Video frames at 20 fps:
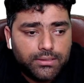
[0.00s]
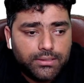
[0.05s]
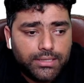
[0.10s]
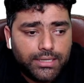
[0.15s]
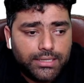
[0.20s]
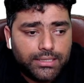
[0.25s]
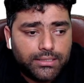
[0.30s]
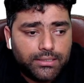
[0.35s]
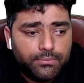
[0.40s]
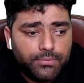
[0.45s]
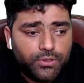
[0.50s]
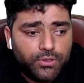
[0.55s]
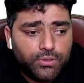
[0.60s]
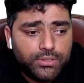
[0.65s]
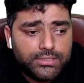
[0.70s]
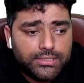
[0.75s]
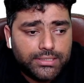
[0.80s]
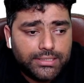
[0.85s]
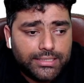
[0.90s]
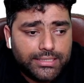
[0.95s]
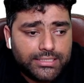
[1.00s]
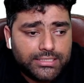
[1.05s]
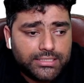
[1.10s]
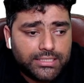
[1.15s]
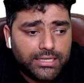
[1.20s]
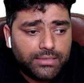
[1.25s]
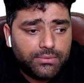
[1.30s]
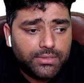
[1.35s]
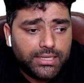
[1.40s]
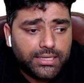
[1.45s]
right? Because each
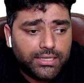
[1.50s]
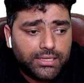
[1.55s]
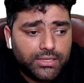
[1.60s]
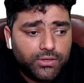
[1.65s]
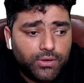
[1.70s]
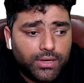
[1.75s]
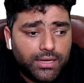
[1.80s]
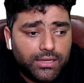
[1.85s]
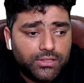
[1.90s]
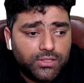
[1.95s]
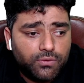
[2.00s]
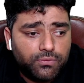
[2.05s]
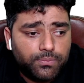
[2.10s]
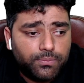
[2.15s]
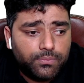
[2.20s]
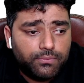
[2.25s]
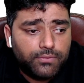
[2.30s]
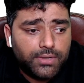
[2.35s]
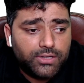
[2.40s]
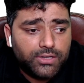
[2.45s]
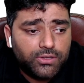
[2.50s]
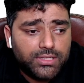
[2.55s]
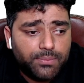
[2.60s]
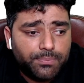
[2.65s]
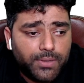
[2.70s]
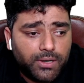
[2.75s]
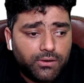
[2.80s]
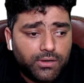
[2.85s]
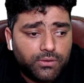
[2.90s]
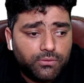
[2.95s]
time, like, you have the, when you have the
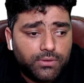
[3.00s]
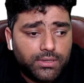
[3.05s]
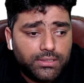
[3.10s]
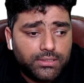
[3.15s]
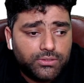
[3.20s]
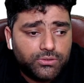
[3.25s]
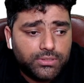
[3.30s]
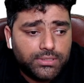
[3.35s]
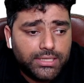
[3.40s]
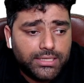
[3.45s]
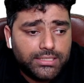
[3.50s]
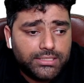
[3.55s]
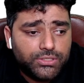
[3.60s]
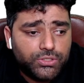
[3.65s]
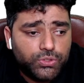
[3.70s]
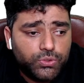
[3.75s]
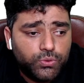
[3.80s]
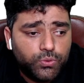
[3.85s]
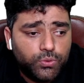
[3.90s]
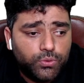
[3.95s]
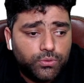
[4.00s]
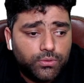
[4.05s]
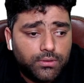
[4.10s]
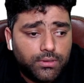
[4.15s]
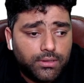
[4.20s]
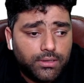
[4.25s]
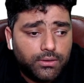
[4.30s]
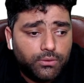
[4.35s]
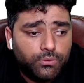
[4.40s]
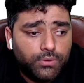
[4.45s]
power 1, so there is 2
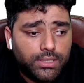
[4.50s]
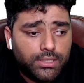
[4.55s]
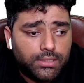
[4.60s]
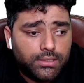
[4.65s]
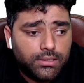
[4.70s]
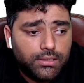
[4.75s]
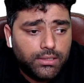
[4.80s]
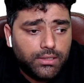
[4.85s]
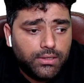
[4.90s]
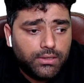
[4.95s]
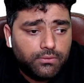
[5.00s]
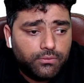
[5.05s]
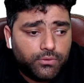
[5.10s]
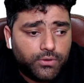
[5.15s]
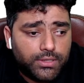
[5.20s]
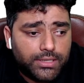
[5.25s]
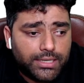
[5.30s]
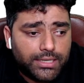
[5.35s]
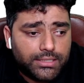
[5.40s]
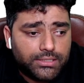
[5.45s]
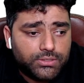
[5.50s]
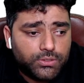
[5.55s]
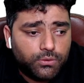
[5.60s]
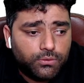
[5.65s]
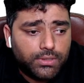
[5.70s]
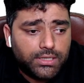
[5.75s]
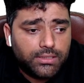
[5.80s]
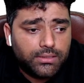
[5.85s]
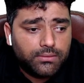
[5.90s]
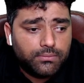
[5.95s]
1 for that. So
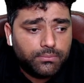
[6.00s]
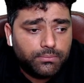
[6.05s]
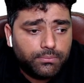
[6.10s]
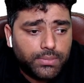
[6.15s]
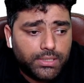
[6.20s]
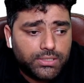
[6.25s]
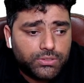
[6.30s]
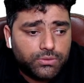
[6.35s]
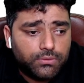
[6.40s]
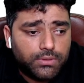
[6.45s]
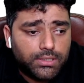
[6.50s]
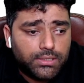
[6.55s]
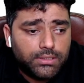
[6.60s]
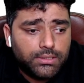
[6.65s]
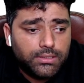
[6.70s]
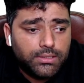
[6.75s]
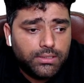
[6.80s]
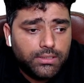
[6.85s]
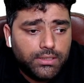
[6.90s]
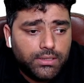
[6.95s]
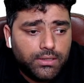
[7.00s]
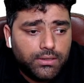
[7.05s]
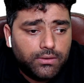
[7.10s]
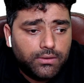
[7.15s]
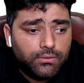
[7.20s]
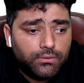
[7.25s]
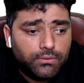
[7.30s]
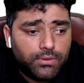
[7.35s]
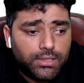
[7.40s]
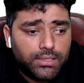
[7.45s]
1 plus 1,
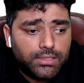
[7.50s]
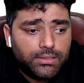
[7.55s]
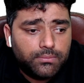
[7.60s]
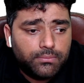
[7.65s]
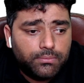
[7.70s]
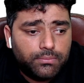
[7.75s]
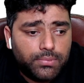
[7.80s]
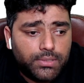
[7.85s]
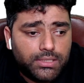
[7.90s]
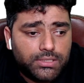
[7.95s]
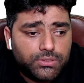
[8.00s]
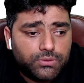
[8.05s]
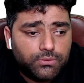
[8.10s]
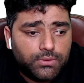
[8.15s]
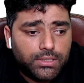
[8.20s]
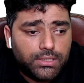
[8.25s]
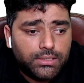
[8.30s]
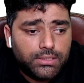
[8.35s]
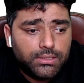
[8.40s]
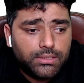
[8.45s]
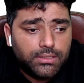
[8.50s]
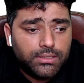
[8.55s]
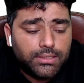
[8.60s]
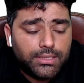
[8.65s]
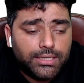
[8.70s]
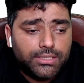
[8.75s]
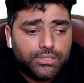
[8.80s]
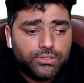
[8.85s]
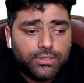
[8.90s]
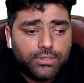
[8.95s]
1 plus 1,
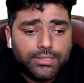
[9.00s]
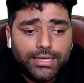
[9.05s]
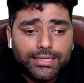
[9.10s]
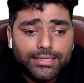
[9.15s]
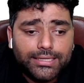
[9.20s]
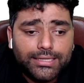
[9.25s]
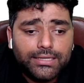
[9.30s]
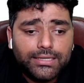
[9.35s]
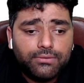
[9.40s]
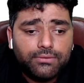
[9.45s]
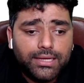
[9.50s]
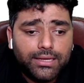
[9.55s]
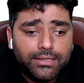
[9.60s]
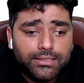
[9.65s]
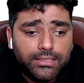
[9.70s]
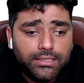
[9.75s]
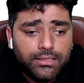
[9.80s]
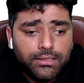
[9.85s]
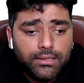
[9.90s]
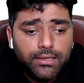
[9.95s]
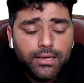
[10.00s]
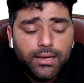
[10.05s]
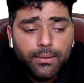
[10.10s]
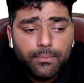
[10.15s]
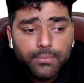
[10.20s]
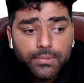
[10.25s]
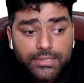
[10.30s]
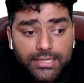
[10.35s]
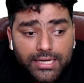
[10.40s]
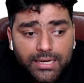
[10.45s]
right? So like that we have the
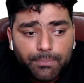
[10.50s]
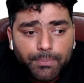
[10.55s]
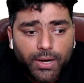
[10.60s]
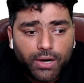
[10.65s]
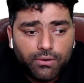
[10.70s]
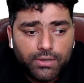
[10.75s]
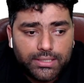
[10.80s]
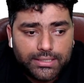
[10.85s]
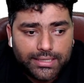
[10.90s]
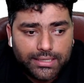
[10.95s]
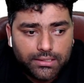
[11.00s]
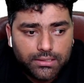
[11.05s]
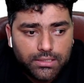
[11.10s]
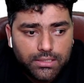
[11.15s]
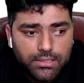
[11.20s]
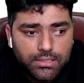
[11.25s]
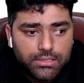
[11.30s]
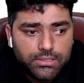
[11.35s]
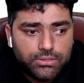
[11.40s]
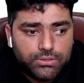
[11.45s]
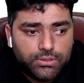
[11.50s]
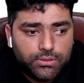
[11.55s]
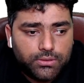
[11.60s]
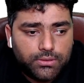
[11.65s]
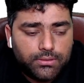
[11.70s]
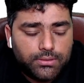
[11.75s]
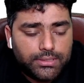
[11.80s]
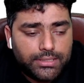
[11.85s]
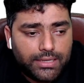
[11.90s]
till power 10. So